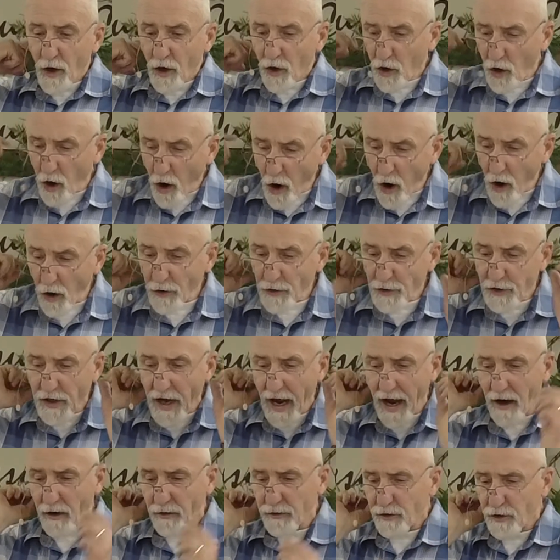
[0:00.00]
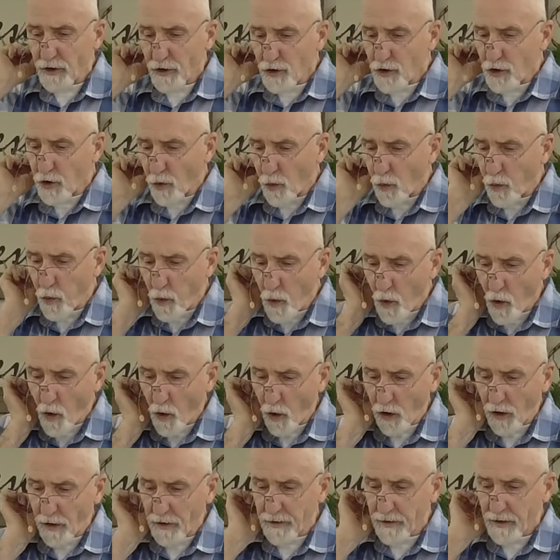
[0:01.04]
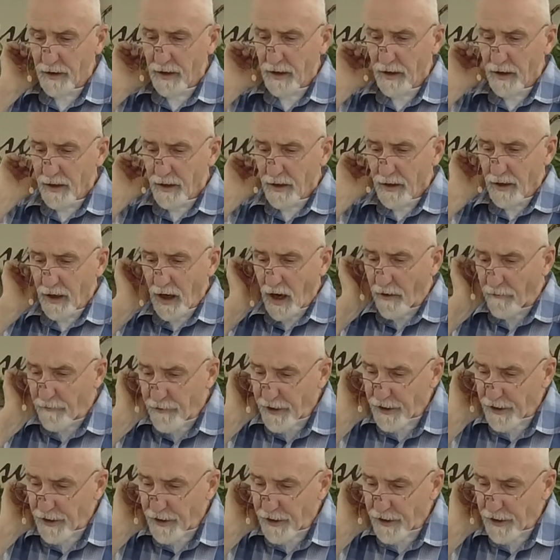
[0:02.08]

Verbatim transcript: calls out to warn of